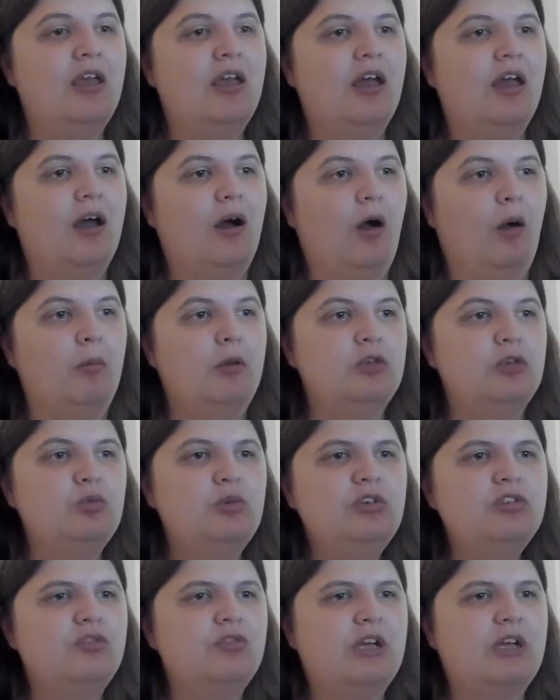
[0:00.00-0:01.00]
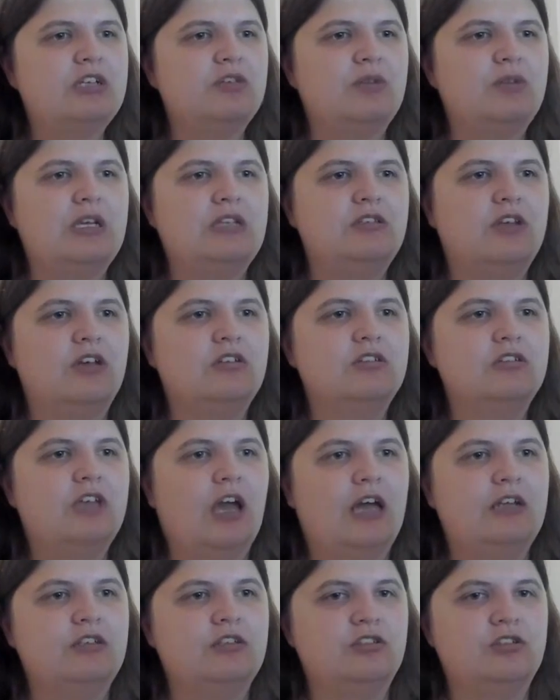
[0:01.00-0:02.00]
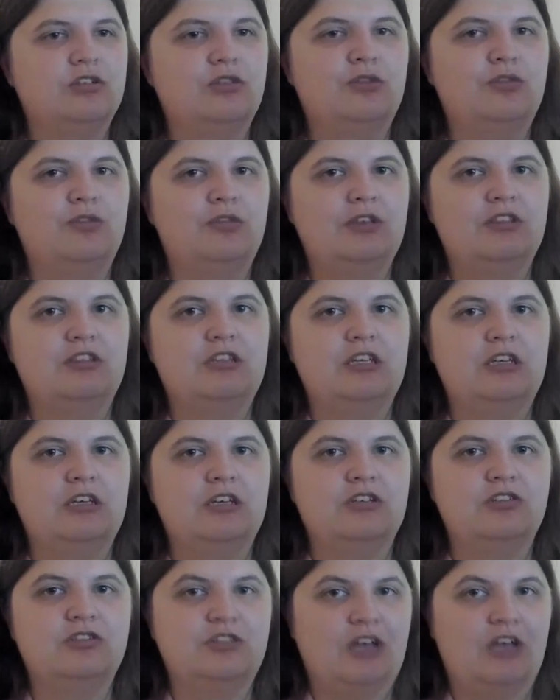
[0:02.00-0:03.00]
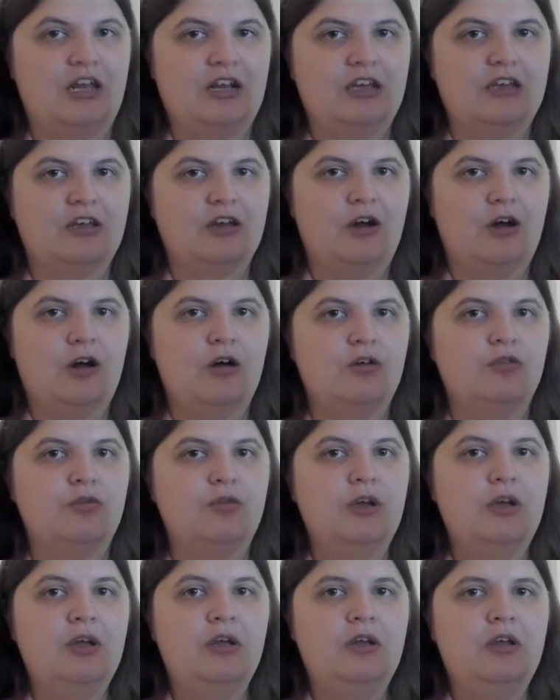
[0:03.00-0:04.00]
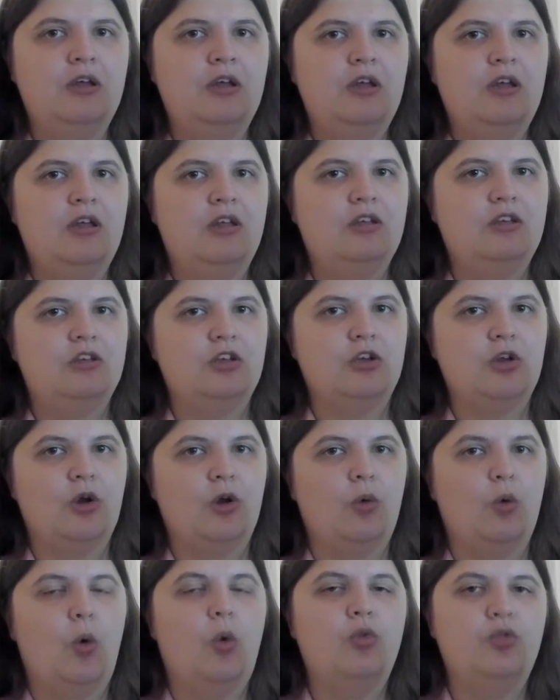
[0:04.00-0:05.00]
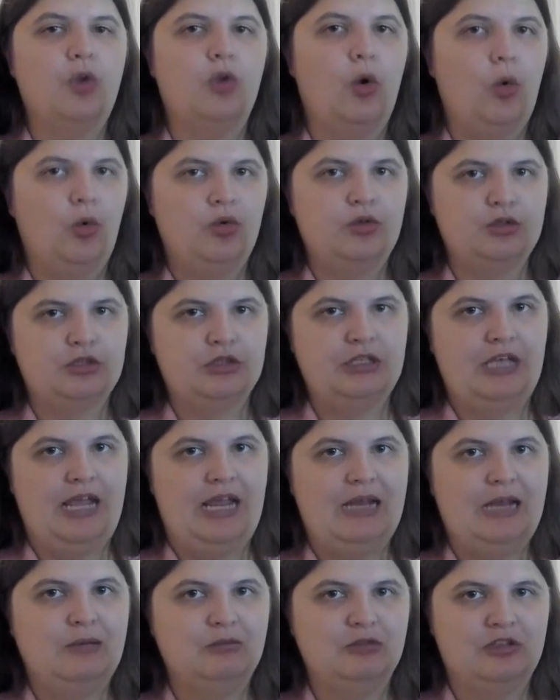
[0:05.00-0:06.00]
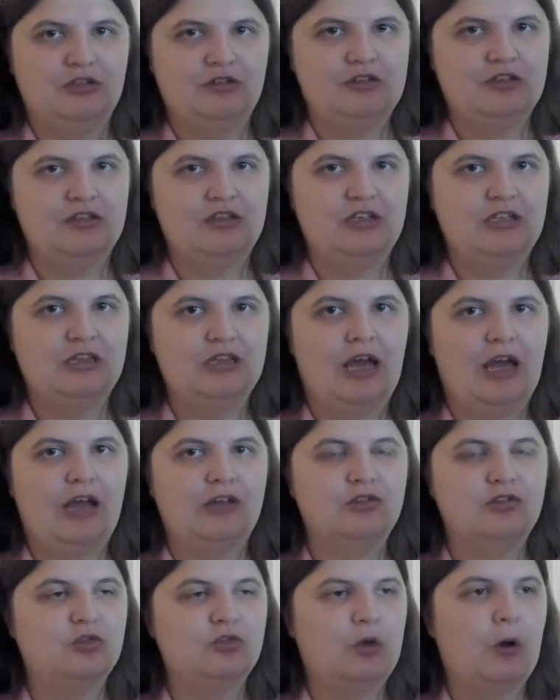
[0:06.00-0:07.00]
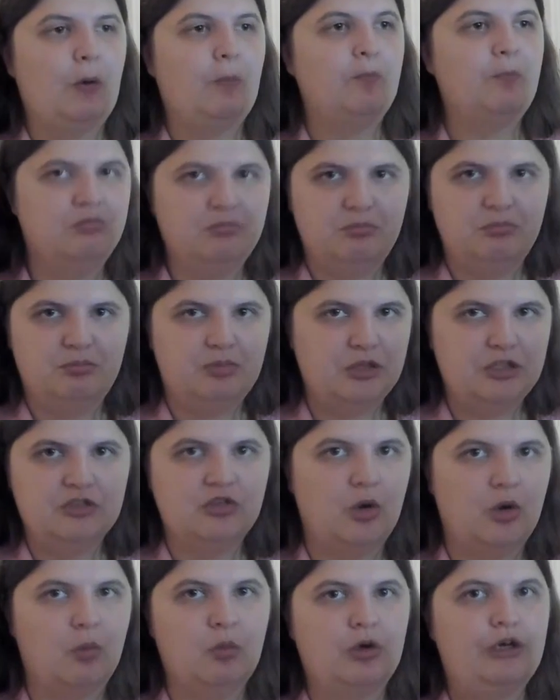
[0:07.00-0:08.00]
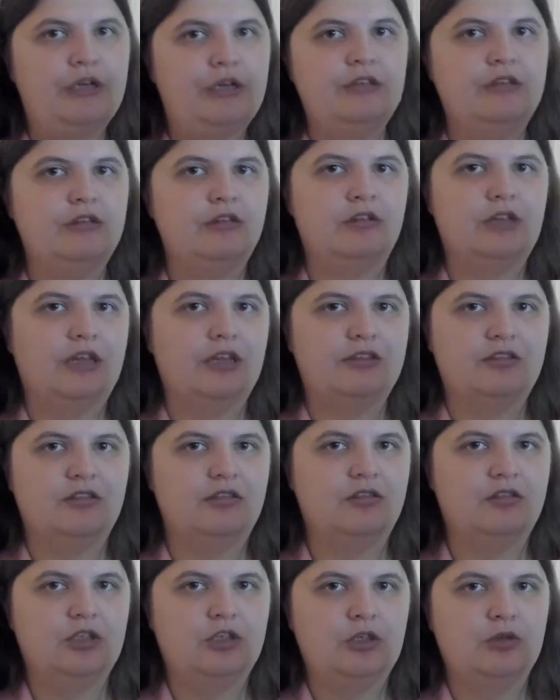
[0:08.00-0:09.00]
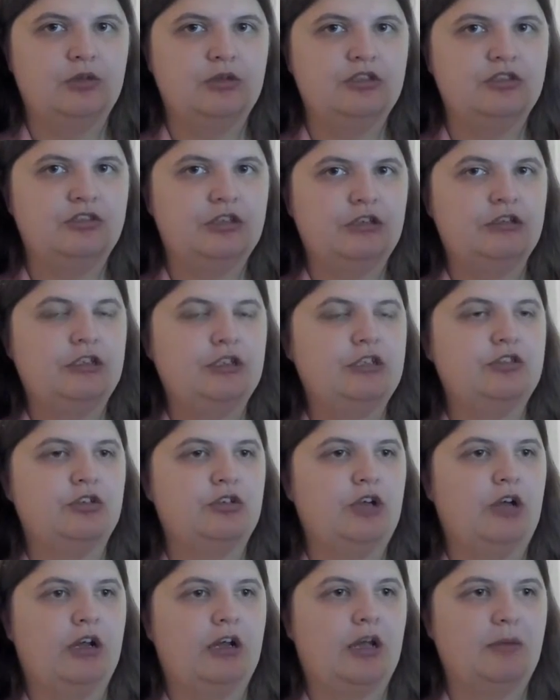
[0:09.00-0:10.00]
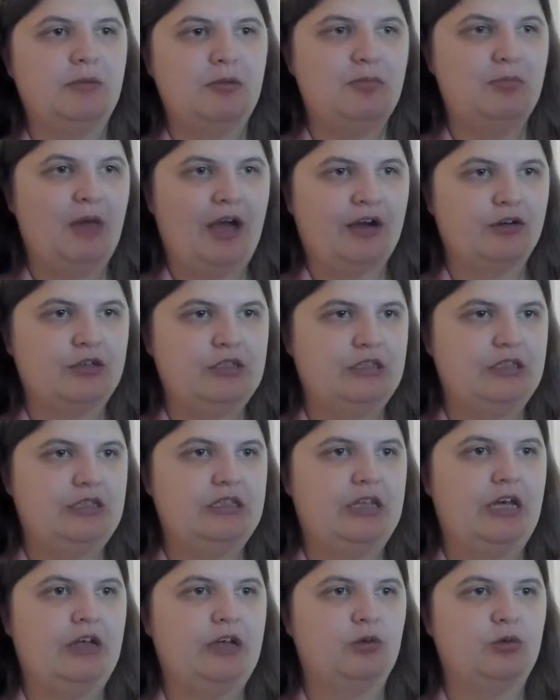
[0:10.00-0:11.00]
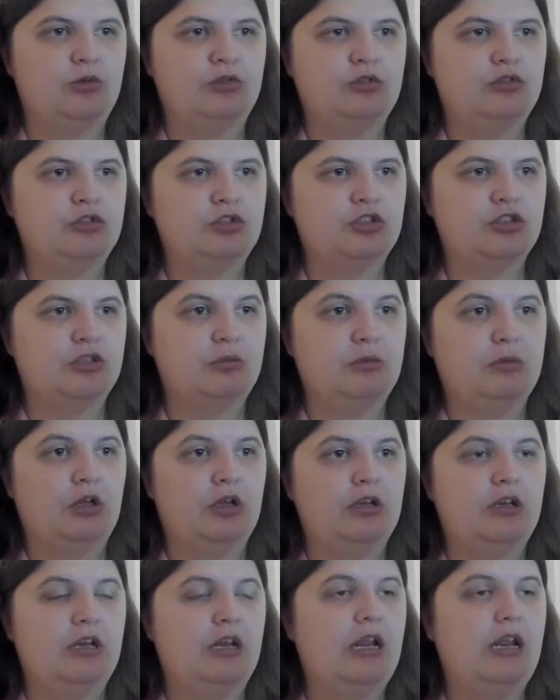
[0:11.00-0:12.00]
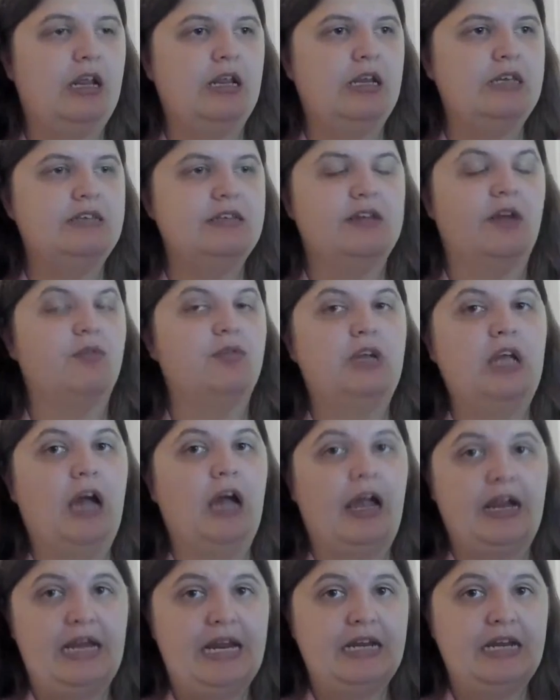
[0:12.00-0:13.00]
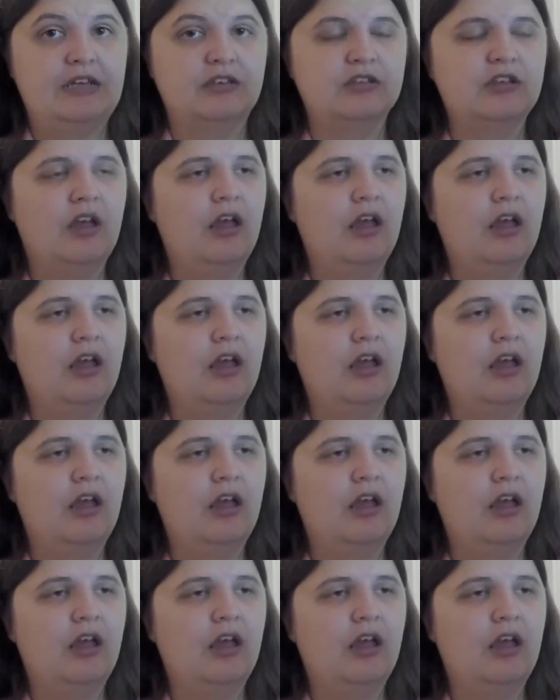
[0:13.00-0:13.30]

as well as the fact of it does kind of still fit the aesthetic of, the older games and everything like that. So please don't worry that, these series are not coming back or anything like that, or they're just going to be on an indefinite hiatus.